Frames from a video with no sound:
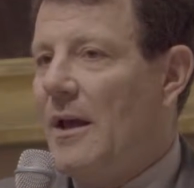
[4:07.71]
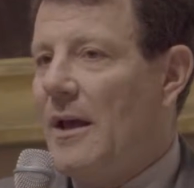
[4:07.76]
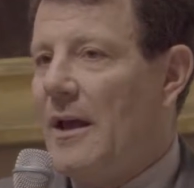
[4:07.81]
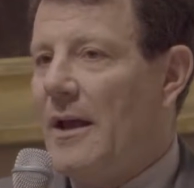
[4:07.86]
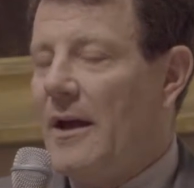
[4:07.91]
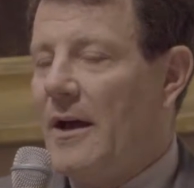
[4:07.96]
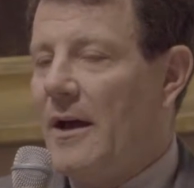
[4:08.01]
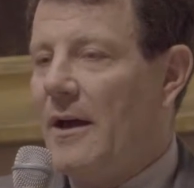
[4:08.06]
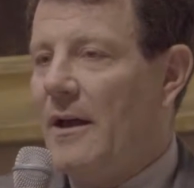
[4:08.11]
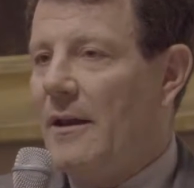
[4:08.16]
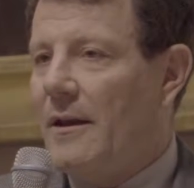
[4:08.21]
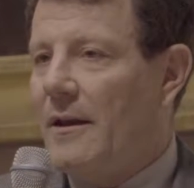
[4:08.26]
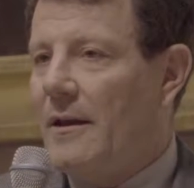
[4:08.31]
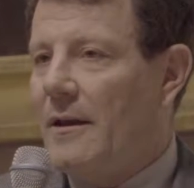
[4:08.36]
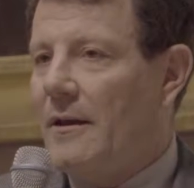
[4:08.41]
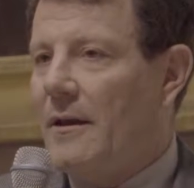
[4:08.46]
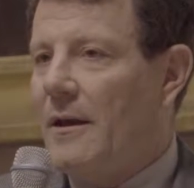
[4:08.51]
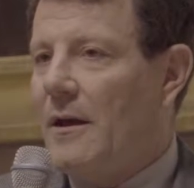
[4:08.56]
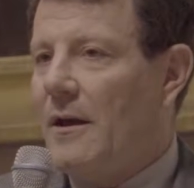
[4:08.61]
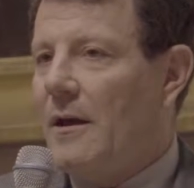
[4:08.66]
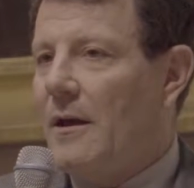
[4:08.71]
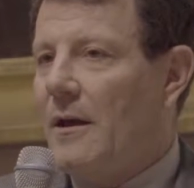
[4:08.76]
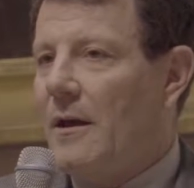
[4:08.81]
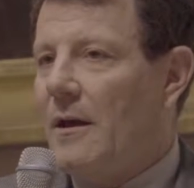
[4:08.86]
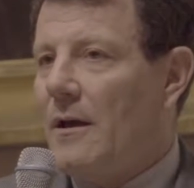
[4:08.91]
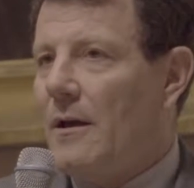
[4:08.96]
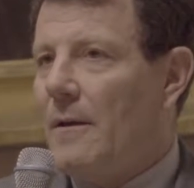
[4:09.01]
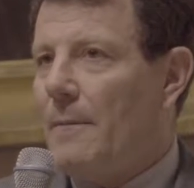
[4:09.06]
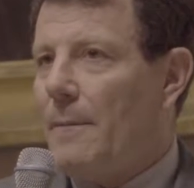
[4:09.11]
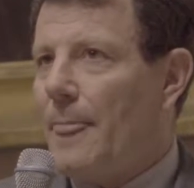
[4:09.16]
And
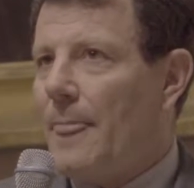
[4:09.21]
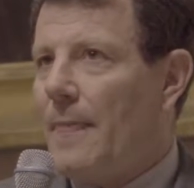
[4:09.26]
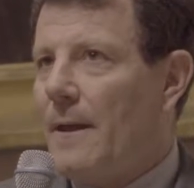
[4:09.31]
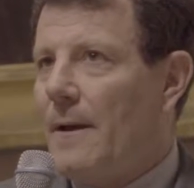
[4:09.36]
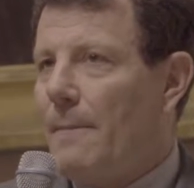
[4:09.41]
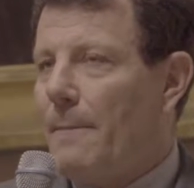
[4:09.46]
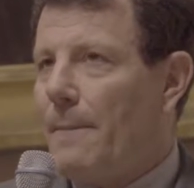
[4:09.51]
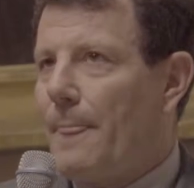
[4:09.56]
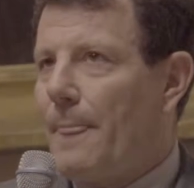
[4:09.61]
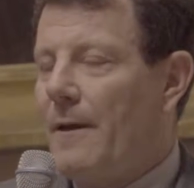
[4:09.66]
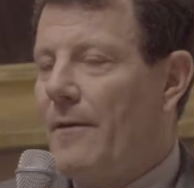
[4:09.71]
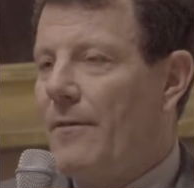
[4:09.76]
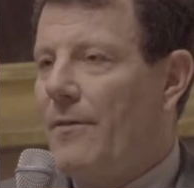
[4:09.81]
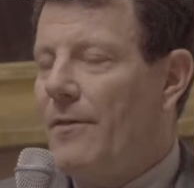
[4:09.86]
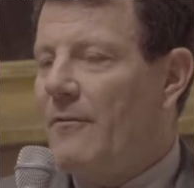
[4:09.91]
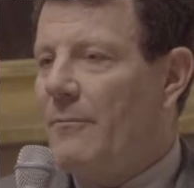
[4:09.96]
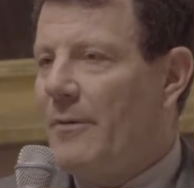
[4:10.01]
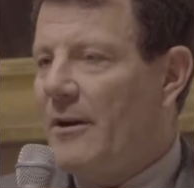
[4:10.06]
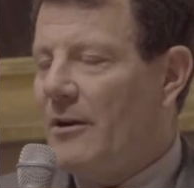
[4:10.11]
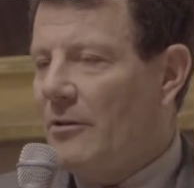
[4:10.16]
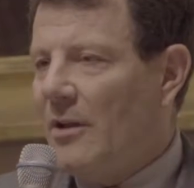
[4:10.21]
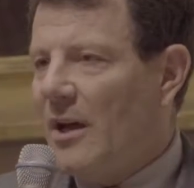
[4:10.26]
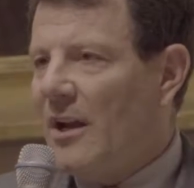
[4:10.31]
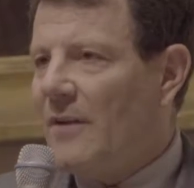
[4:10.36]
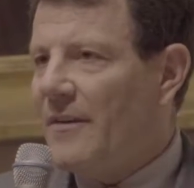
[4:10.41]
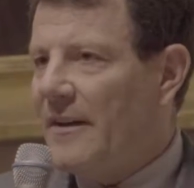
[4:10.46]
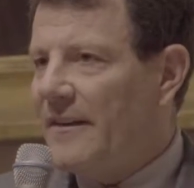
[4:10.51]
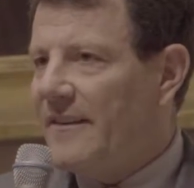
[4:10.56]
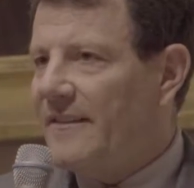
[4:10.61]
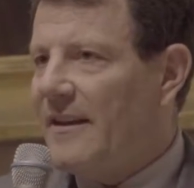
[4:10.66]
there have been a lot
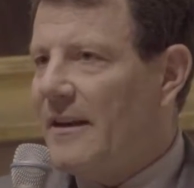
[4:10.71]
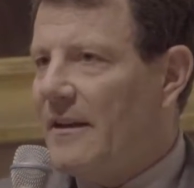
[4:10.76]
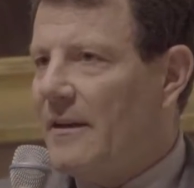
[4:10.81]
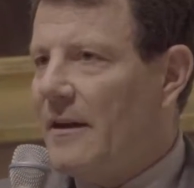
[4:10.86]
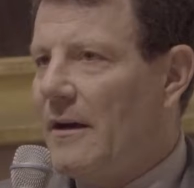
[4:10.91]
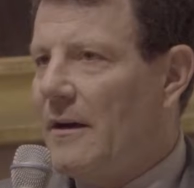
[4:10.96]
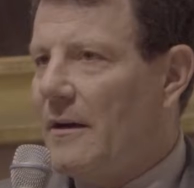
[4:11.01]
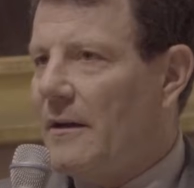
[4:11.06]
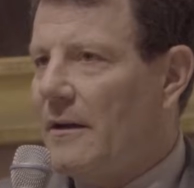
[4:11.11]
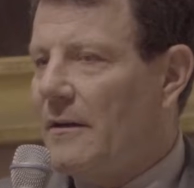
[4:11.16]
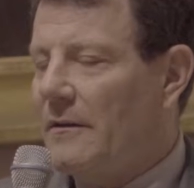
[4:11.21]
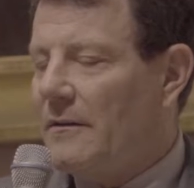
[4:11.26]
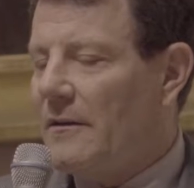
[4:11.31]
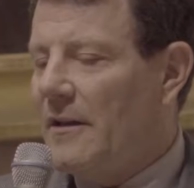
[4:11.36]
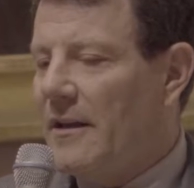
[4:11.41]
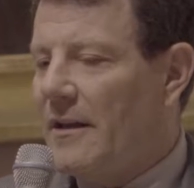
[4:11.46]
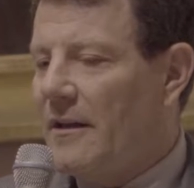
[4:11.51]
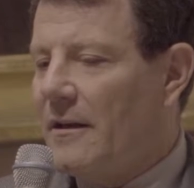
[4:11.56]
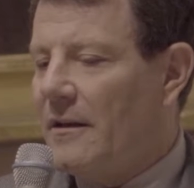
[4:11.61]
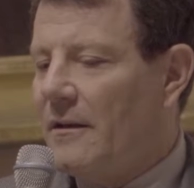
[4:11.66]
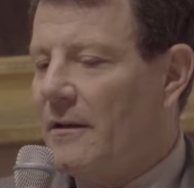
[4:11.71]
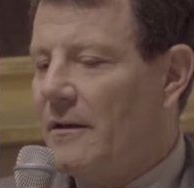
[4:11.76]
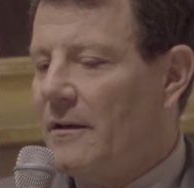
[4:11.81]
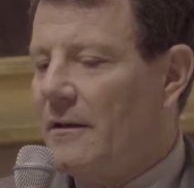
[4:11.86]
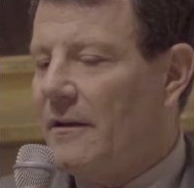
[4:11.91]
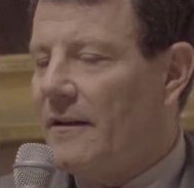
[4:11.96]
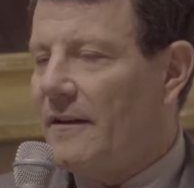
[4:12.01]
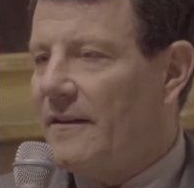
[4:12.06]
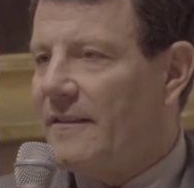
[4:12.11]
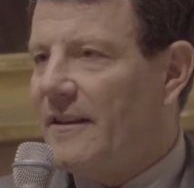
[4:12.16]
of unsettling
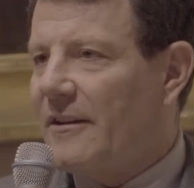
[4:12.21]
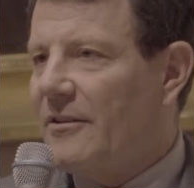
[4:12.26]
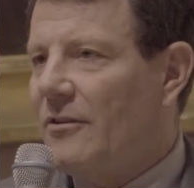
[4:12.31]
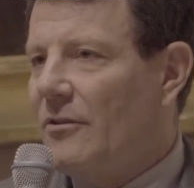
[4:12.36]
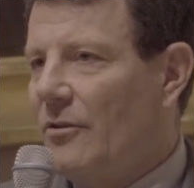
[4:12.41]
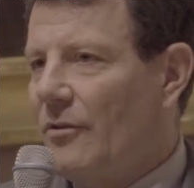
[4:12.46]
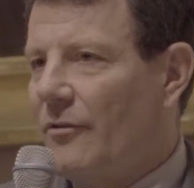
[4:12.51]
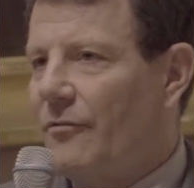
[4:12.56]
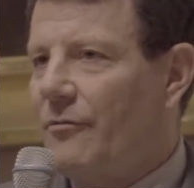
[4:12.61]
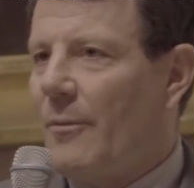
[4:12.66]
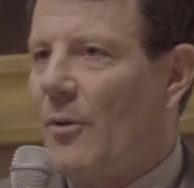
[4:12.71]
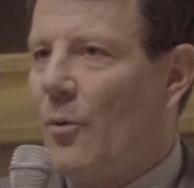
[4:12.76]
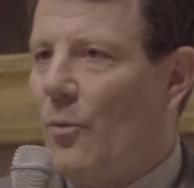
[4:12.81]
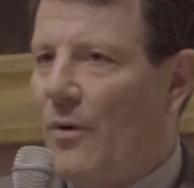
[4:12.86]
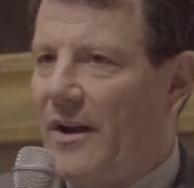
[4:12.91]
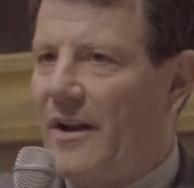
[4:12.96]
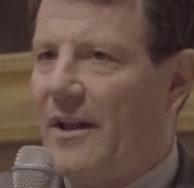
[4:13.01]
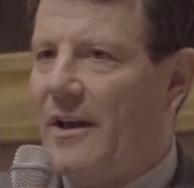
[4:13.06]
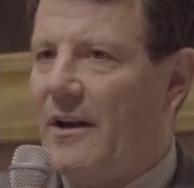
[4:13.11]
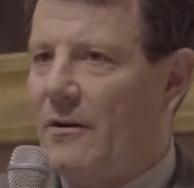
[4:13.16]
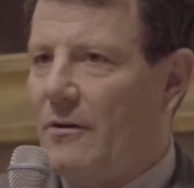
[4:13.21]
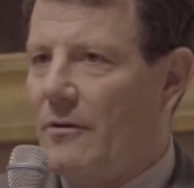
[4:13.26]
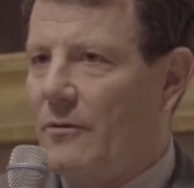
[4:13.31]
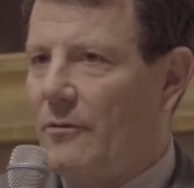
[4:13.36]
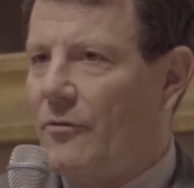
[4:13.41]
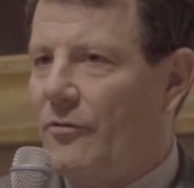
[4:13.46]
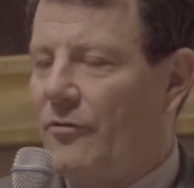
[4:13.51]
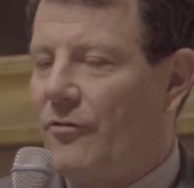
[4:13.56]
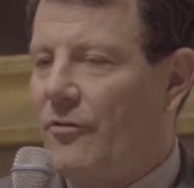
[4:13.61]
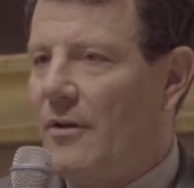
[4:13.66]
signals from the White
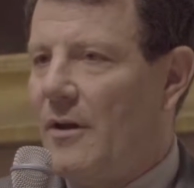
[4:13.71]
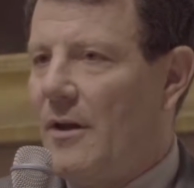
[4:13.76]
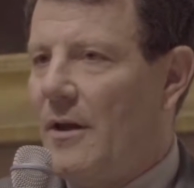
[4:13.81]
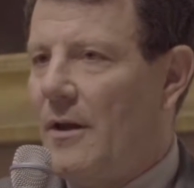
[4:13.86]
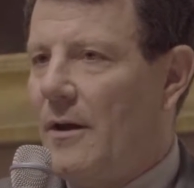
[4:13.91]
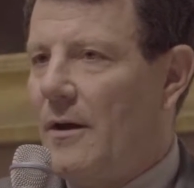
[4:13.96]
House.